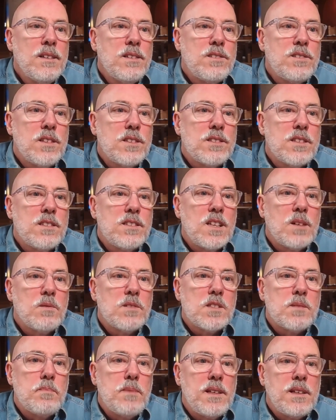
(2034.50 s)
Just as he
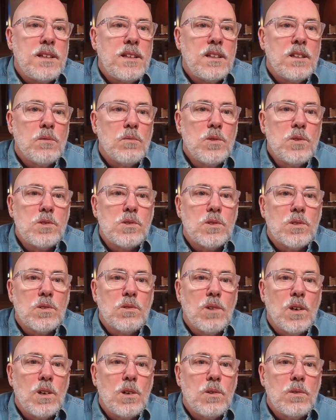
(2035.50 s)
was speaking, the rooster
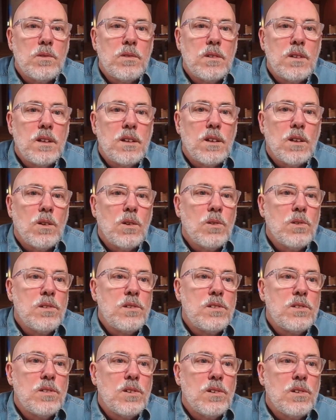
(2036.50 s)
crowed, and the
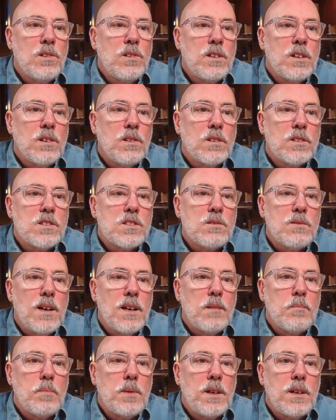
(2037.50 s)
Lord turned and looked
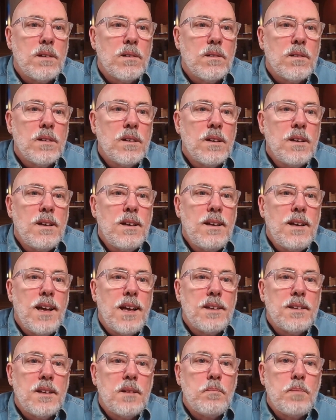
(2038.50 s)
straight at Peter.
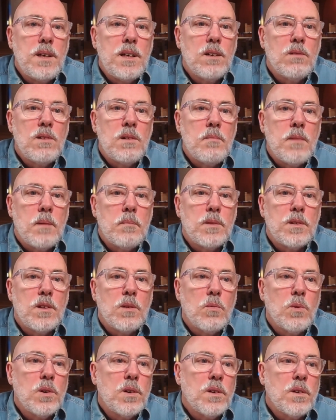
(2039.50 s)
And then Peter remembered
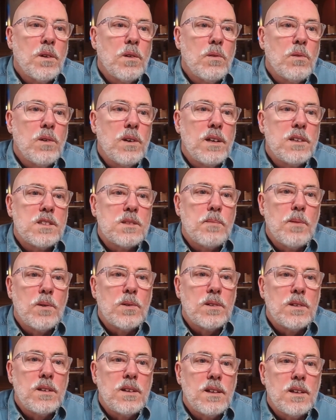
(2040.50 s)
the word of the Lord had
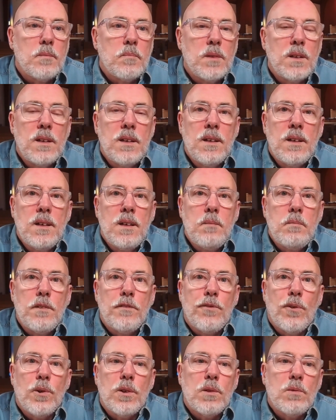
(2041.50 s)
spoken to him
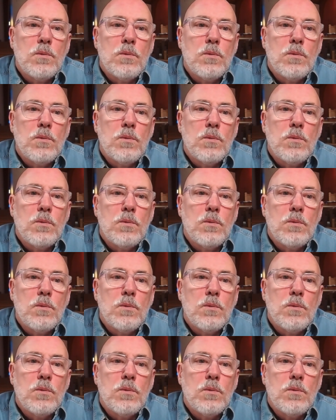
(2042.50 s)
Before the